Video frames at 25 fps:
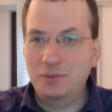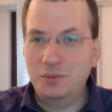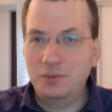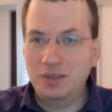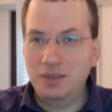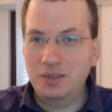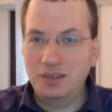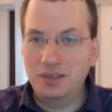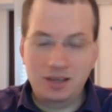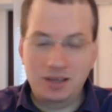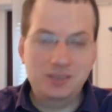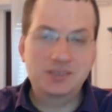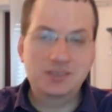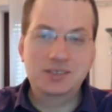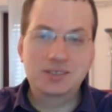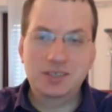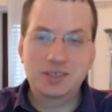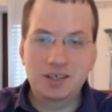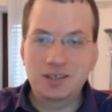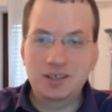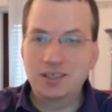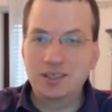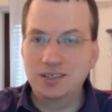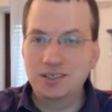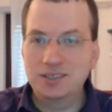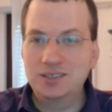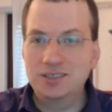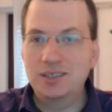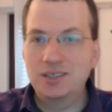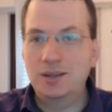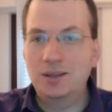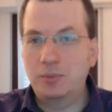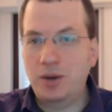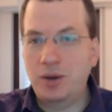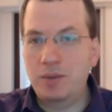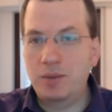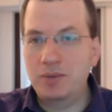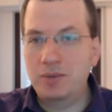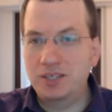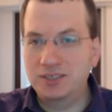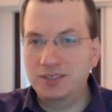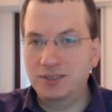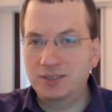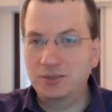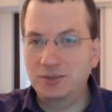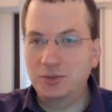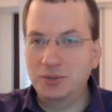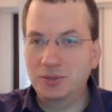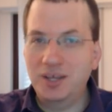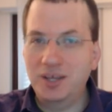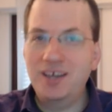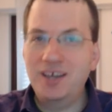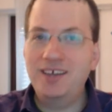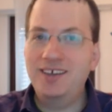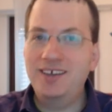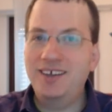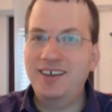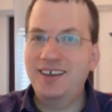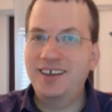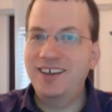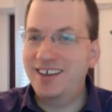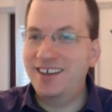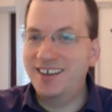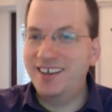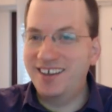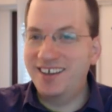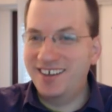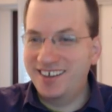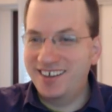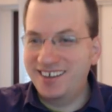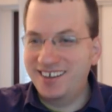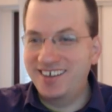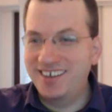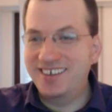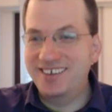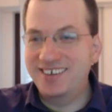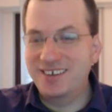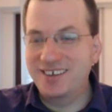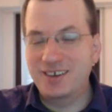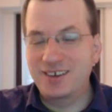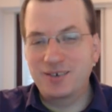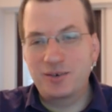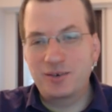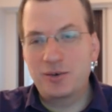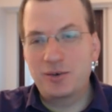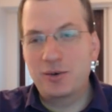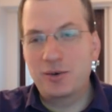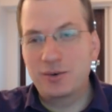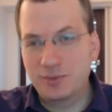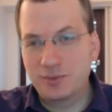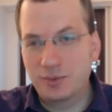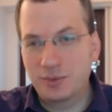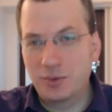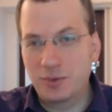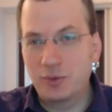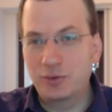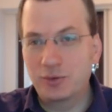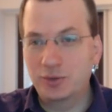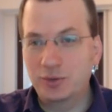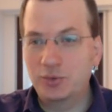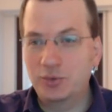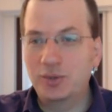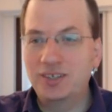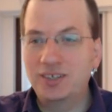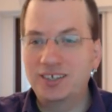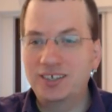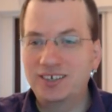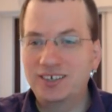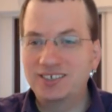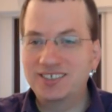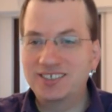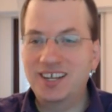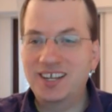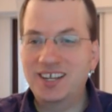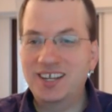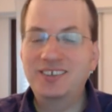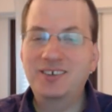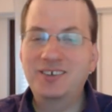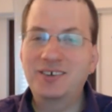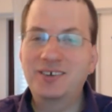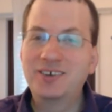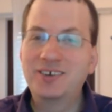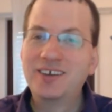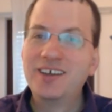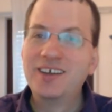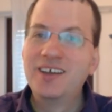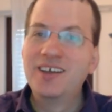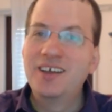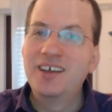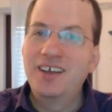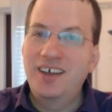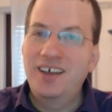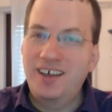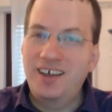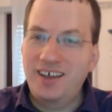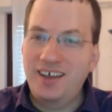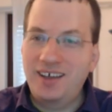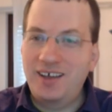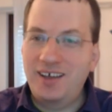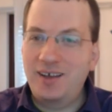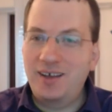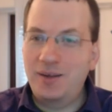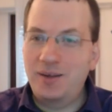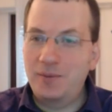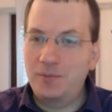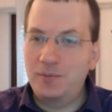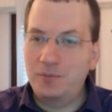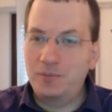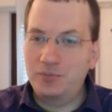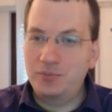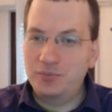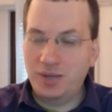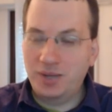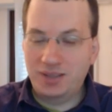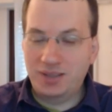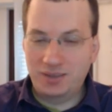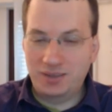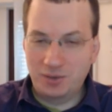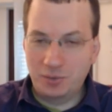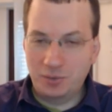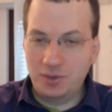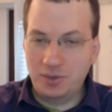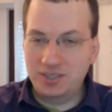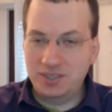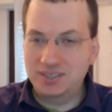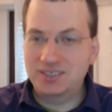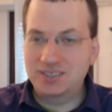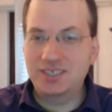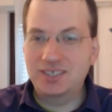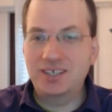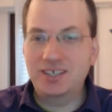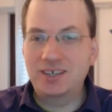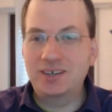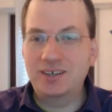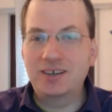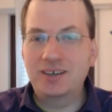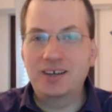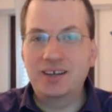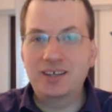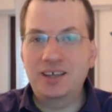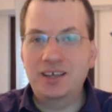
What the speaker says: he's still the Prime Minister today, over 20 years later, but there was a